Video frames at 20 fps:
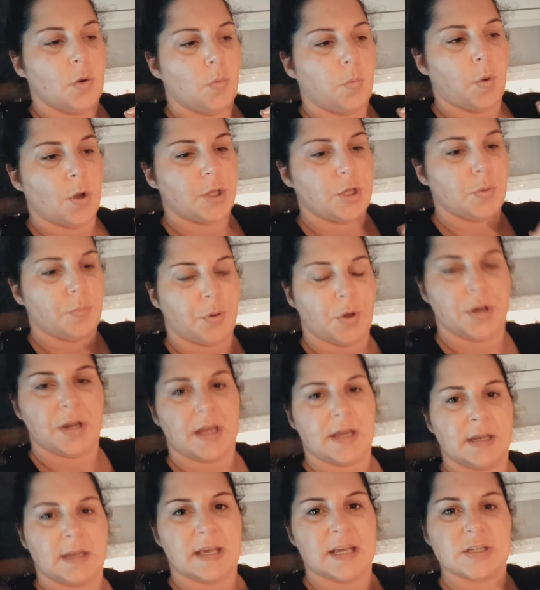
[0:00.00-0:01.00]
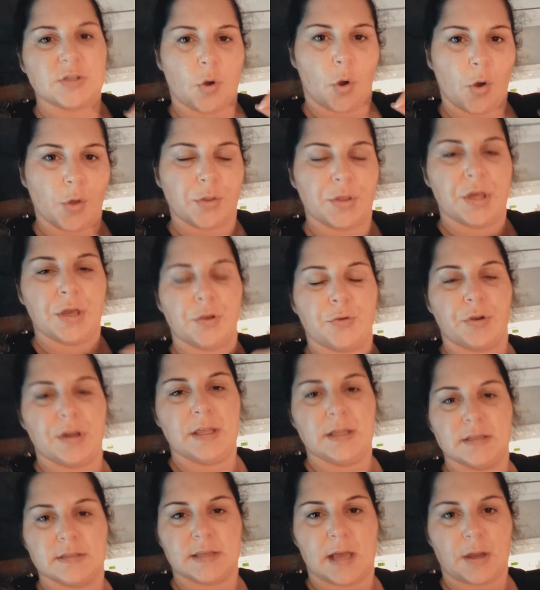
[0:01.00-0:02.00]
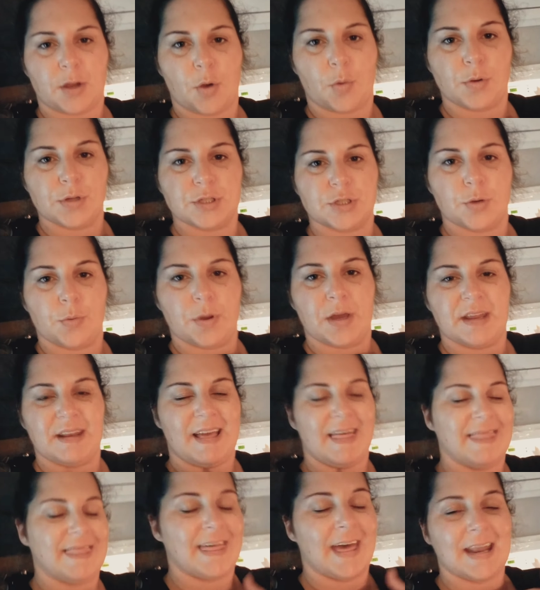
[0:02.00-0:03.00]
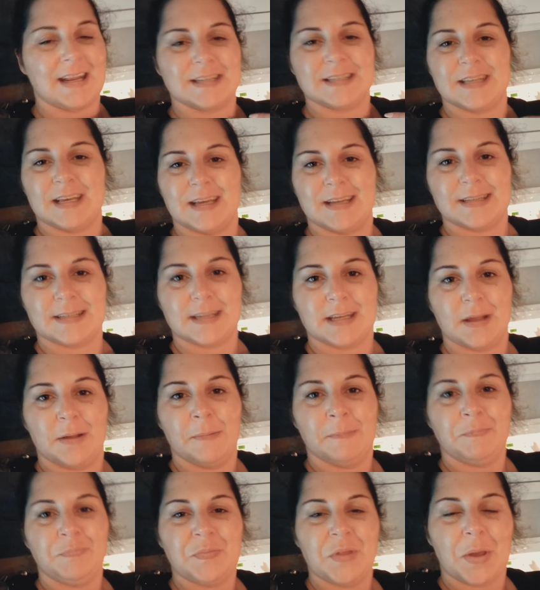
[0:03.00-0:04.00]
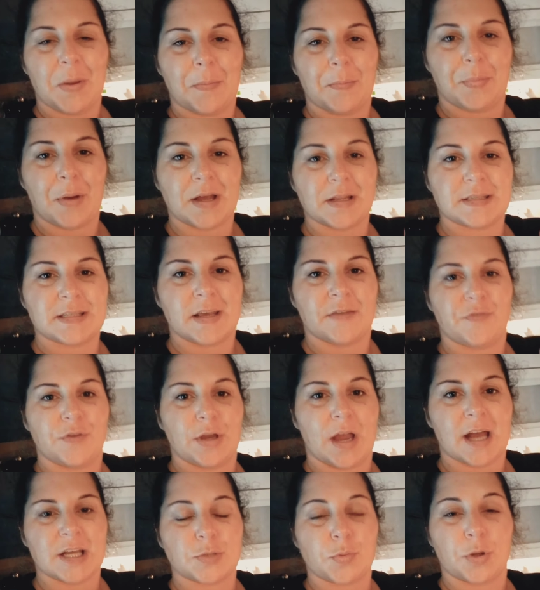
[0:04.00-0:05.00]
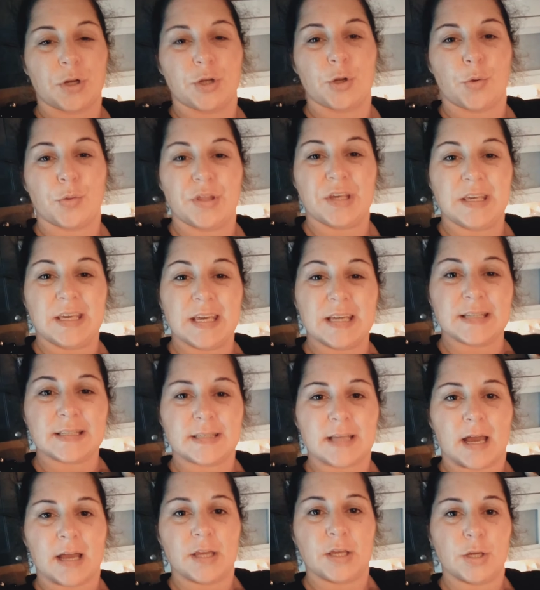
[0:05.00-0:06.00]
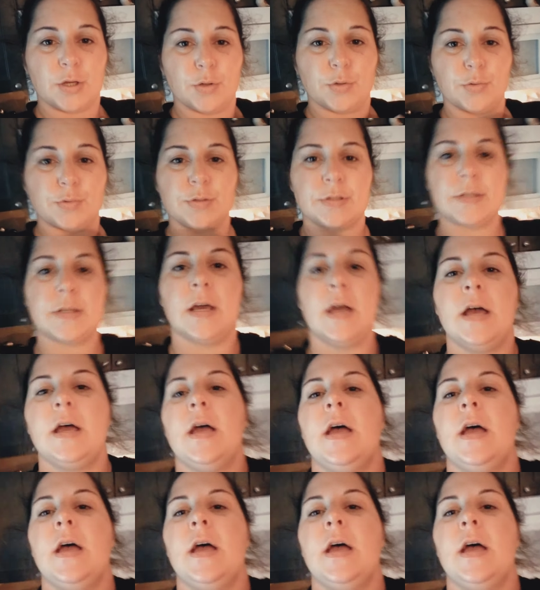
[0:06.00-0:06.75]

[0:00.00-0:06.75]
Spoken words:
What you put in is all the ingredients that go into it, and that is it. But if you guys want to know the yeast I use,